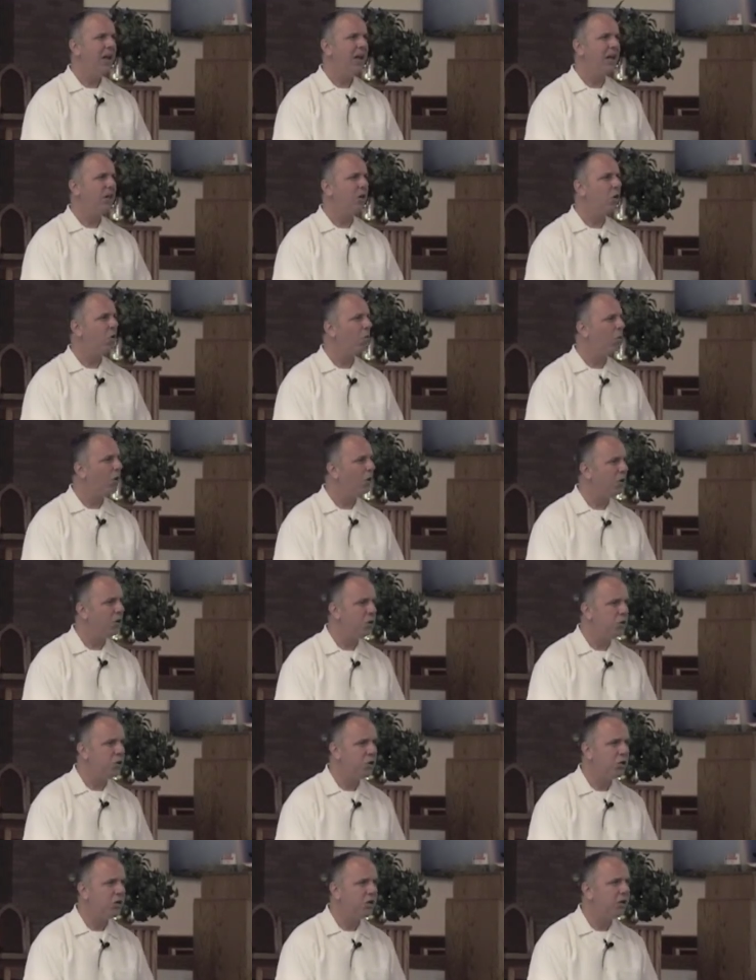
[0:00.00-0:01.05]
and
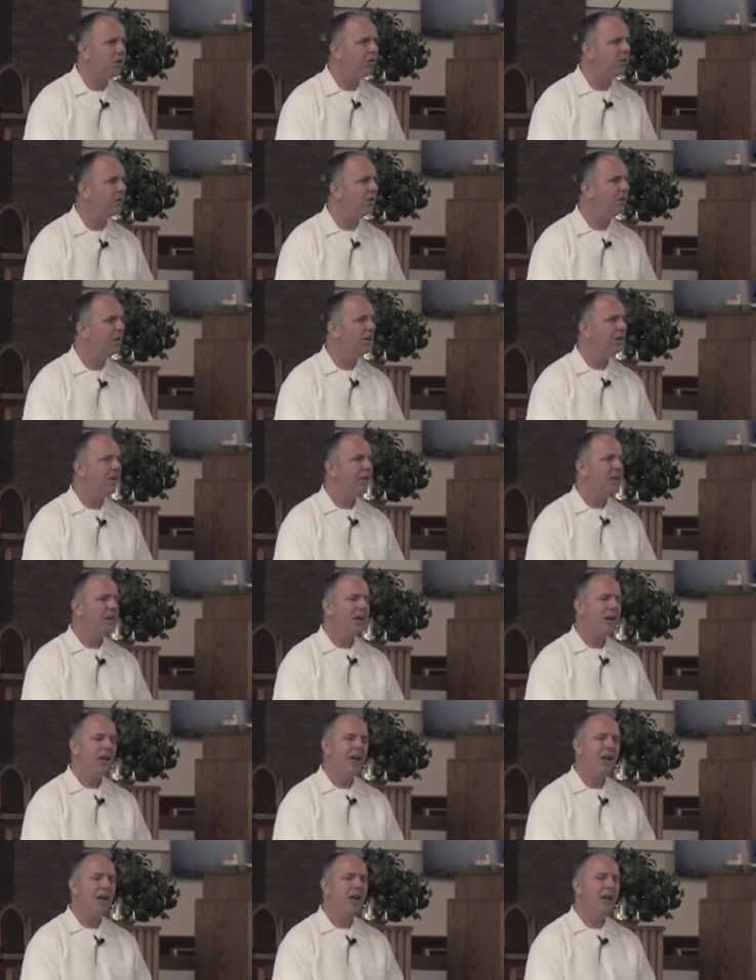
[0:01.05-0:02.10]
coercion
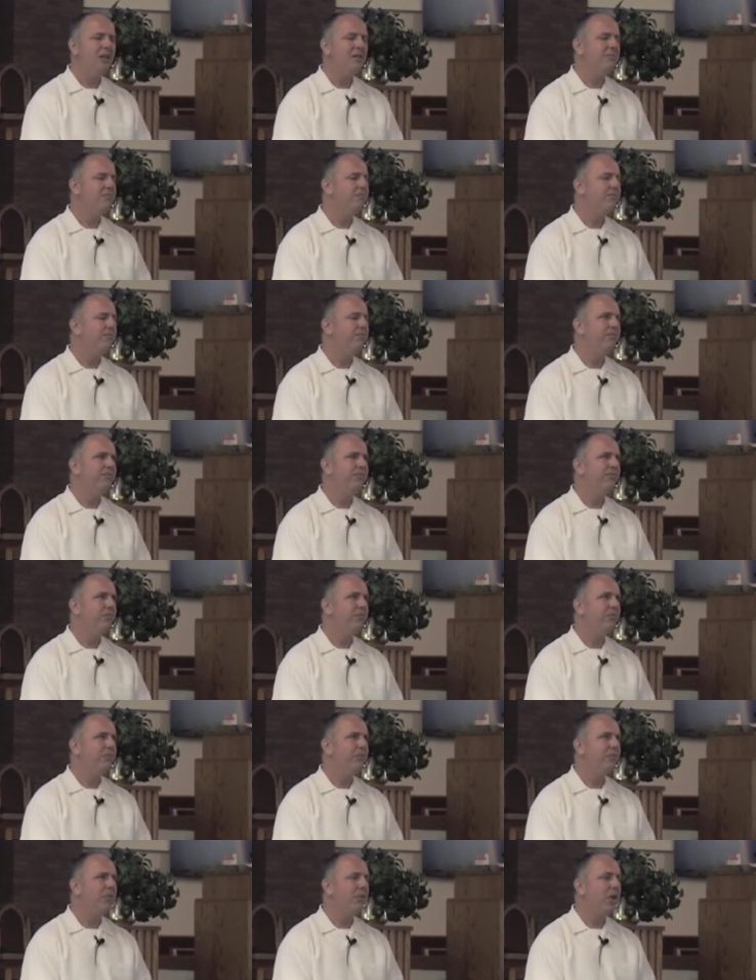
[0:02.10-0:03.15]
and
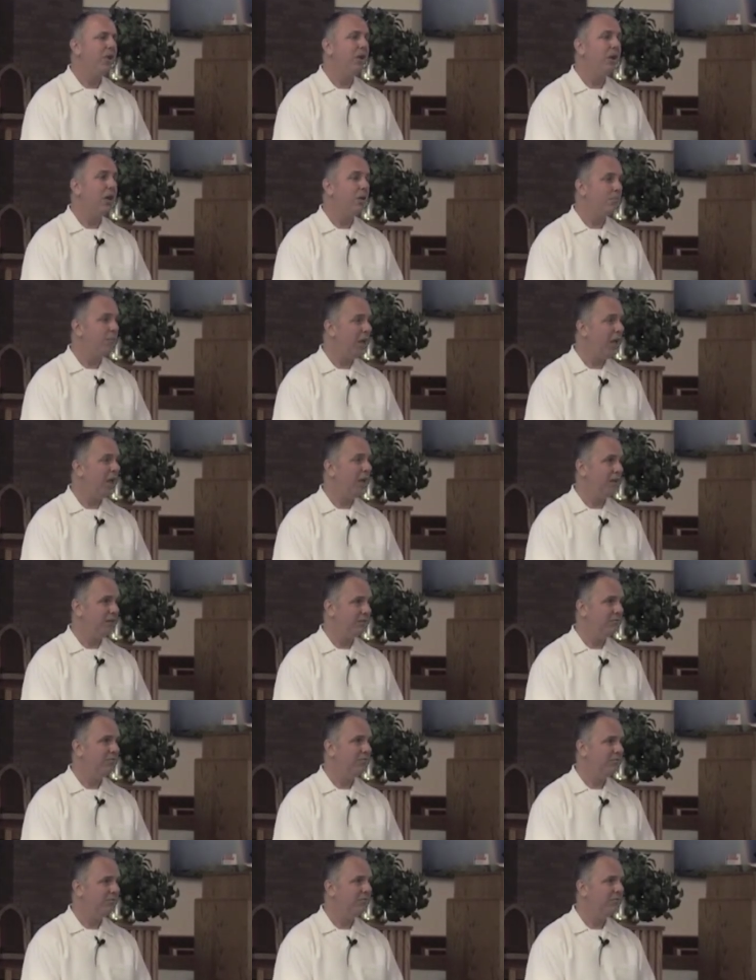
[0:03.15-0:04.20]
a lot of pain,
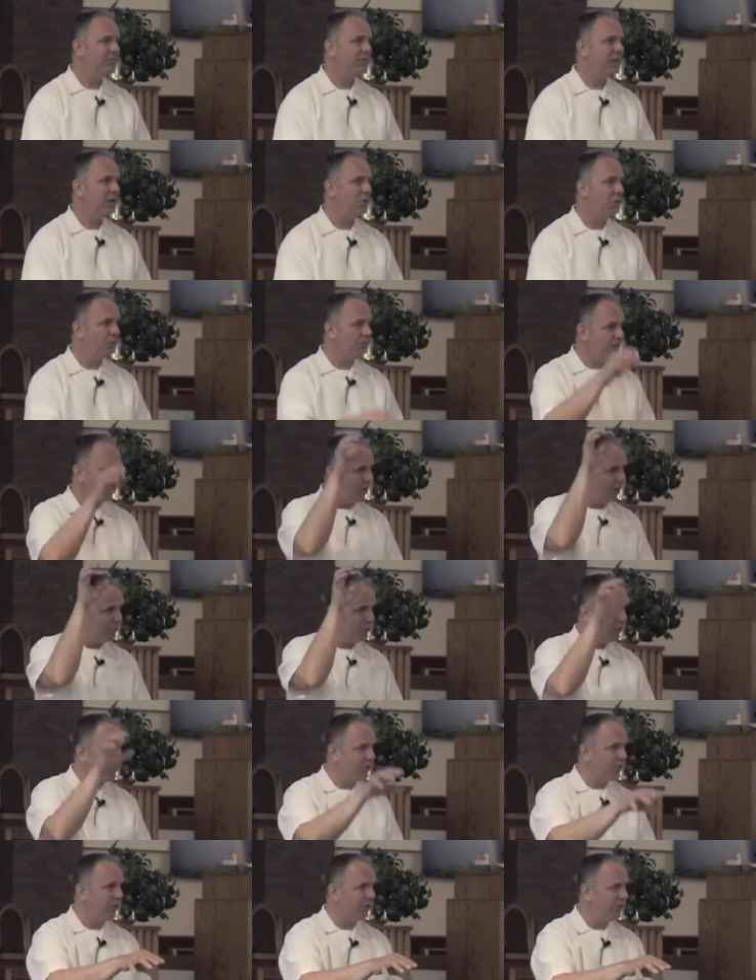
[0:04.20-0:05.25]
that whole fire and
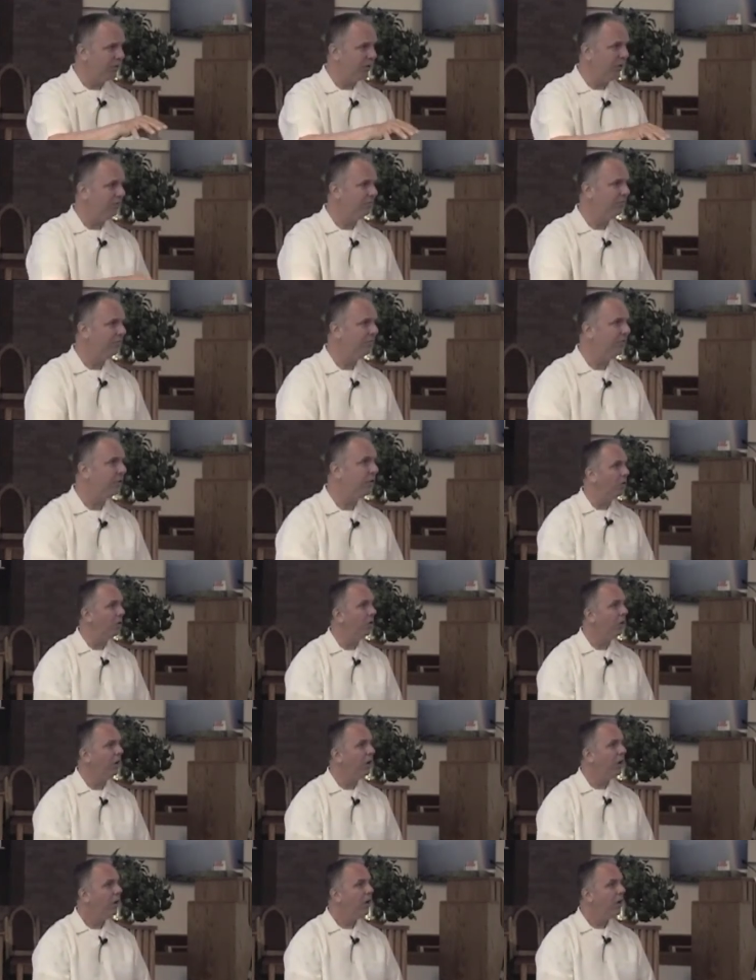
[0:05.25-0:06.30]
brimstone stuff.
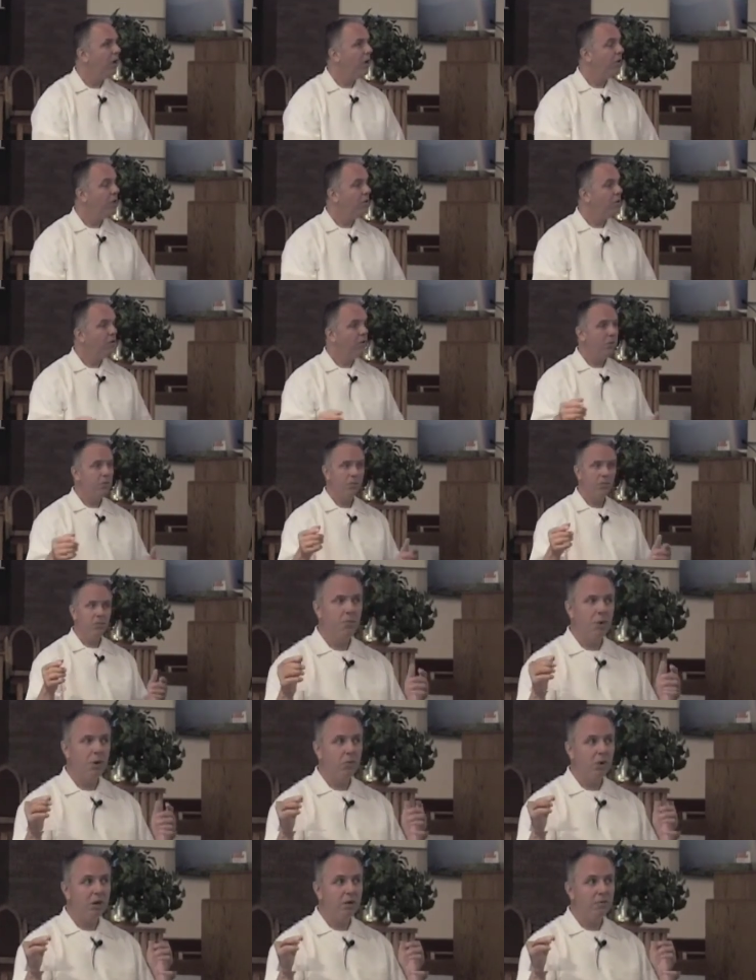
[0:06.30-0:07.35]
So if
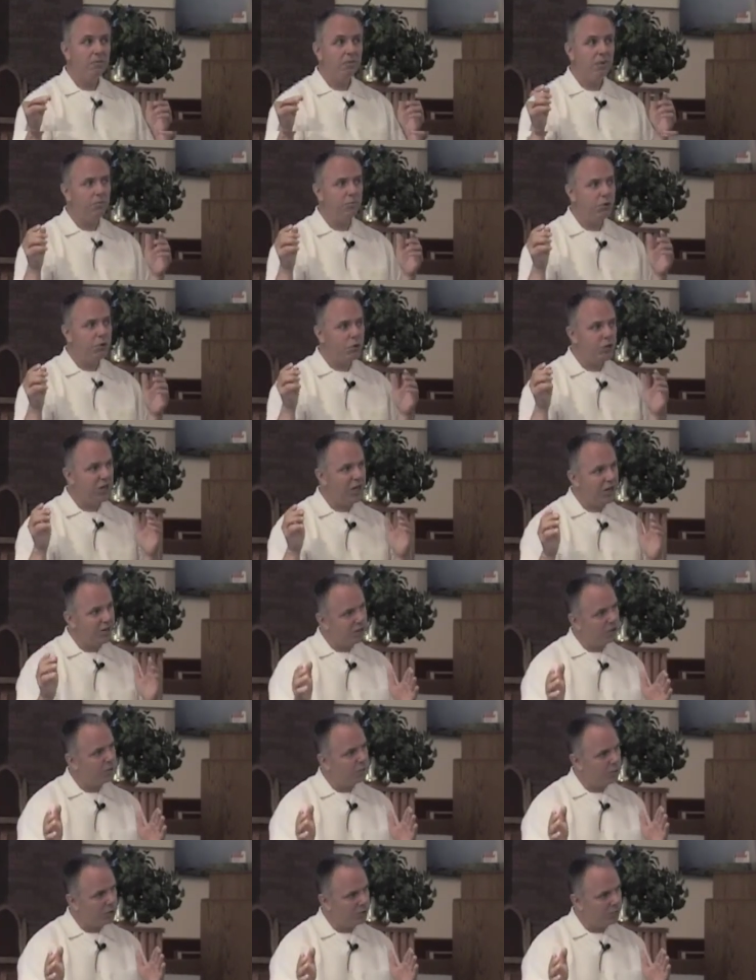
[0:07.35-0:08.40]
we read it from
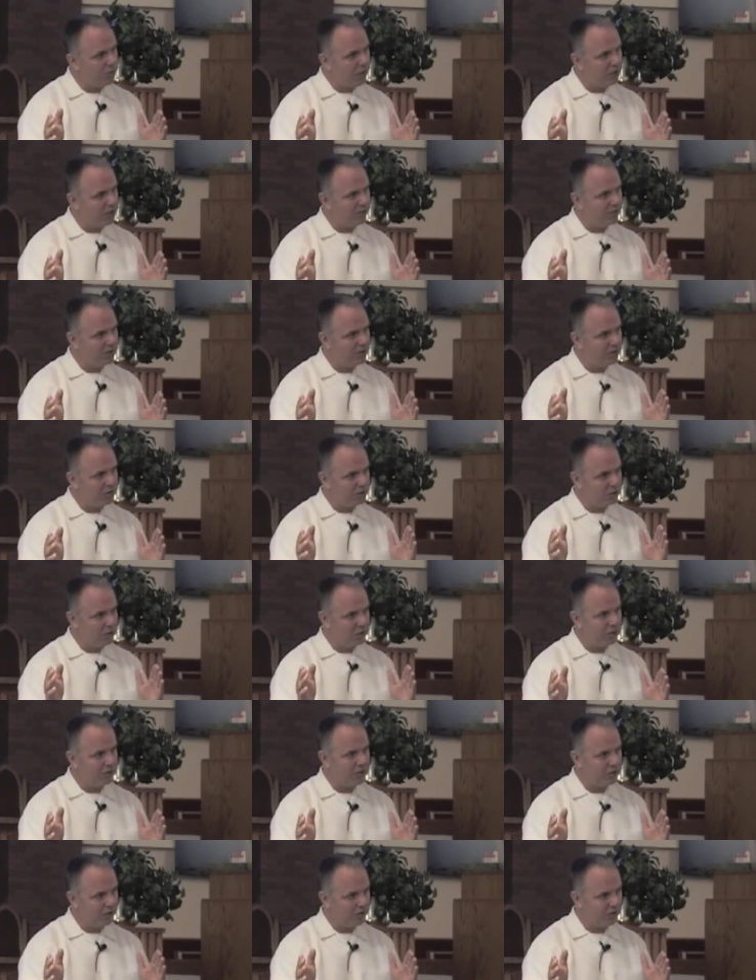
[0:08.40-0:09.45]
Jesus' perspective at the start
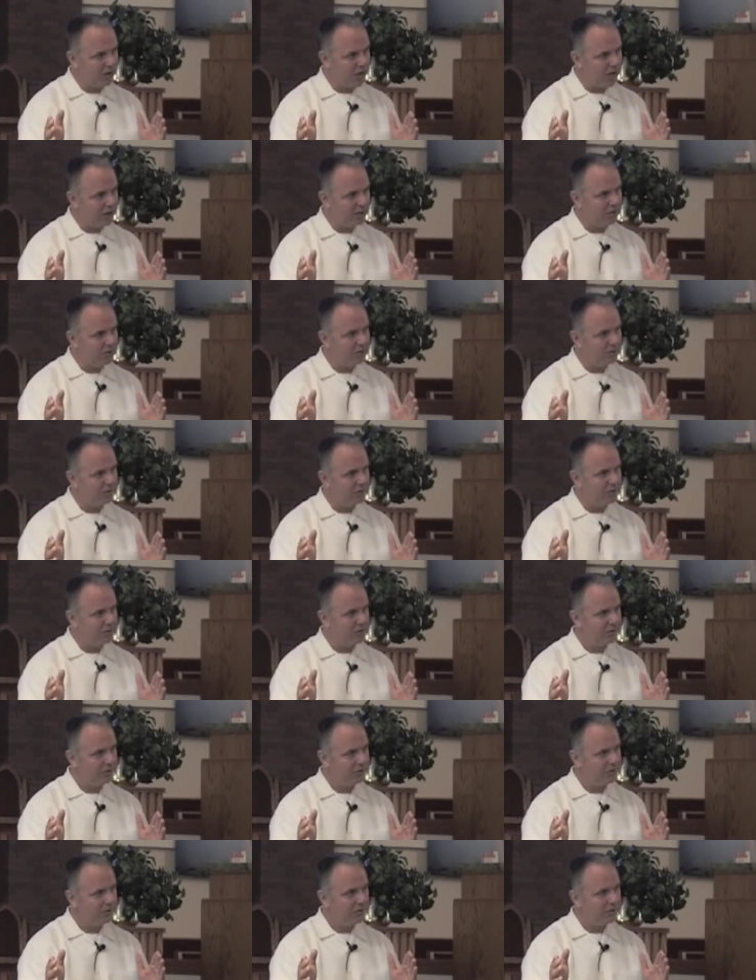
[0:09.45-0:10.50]
of this text,
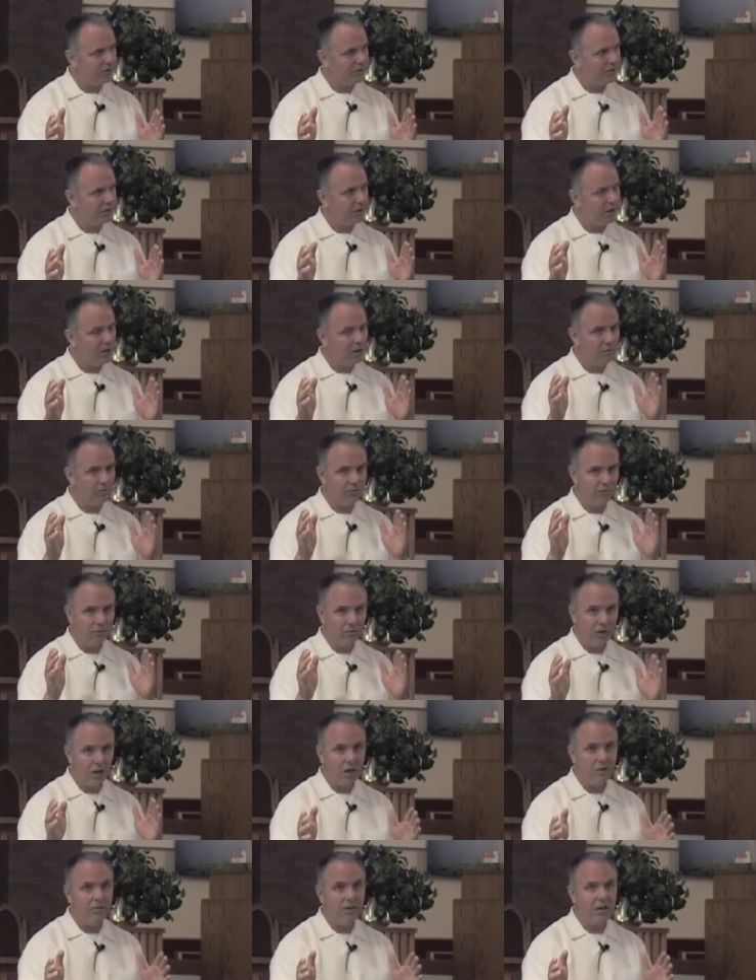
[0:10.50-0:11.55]
of
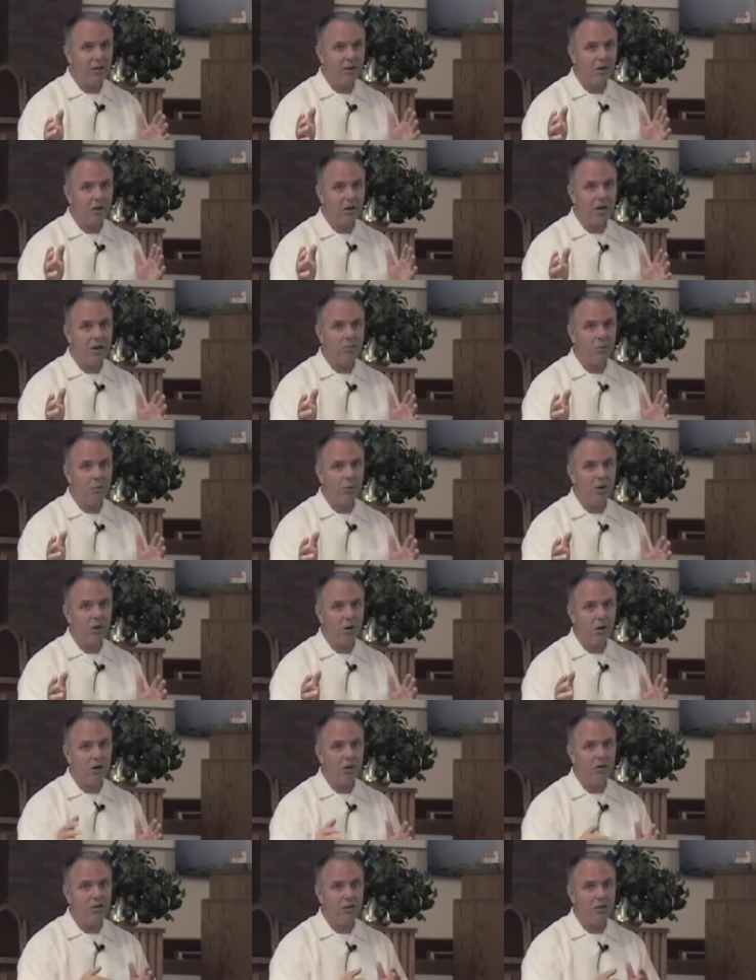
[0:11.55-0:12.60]
loving our neighbor
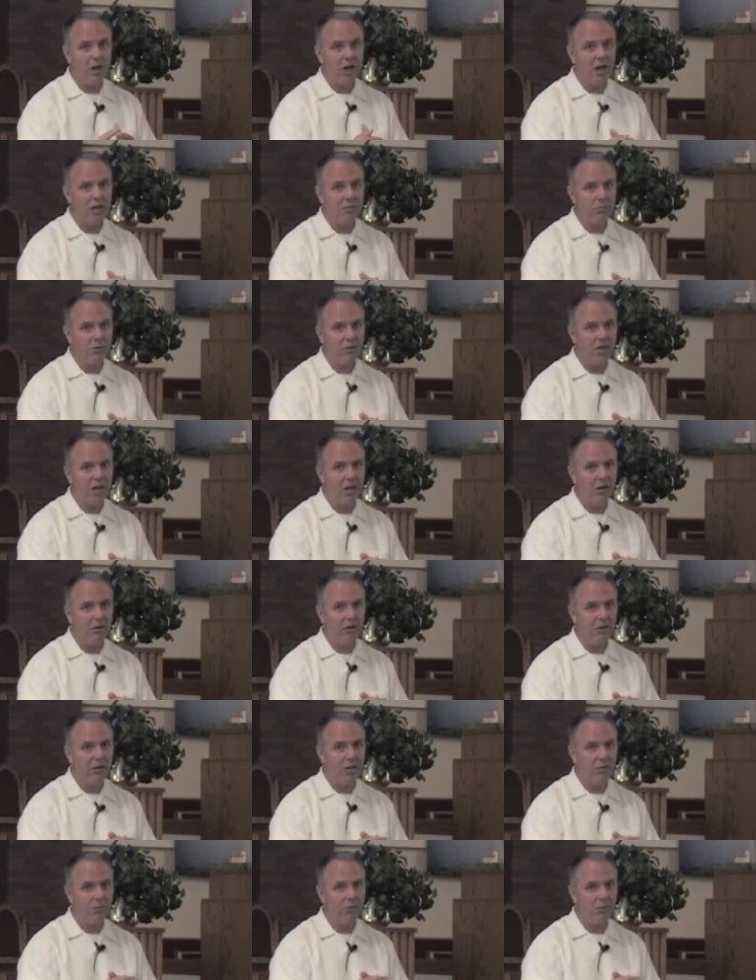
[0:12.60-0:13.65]
regardless of the
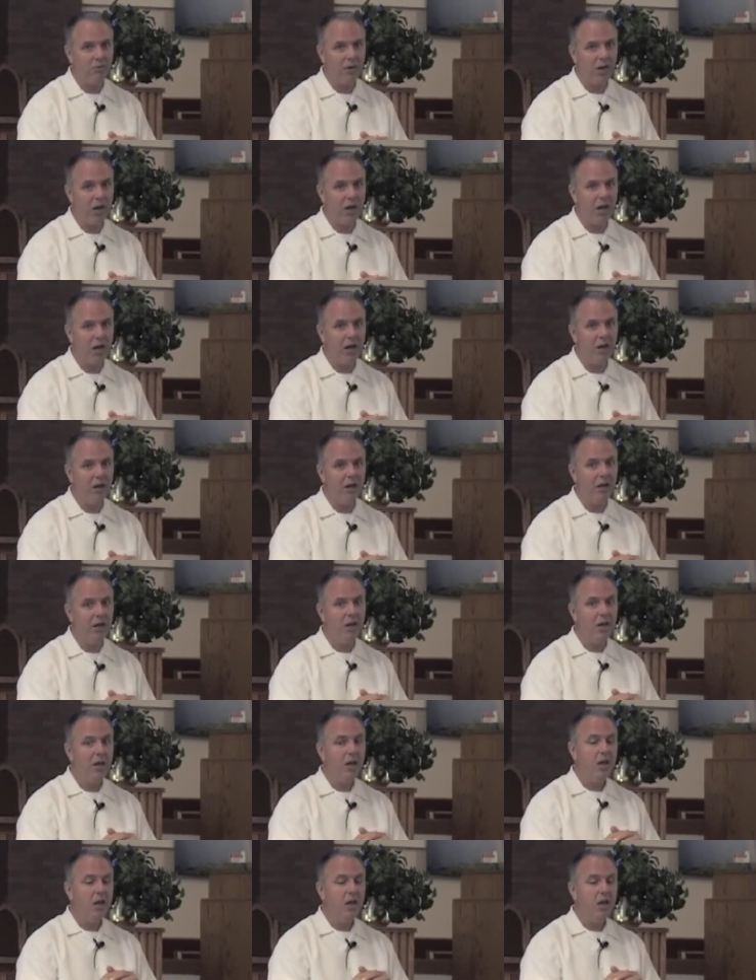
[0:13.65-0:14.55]
hospitality they provide,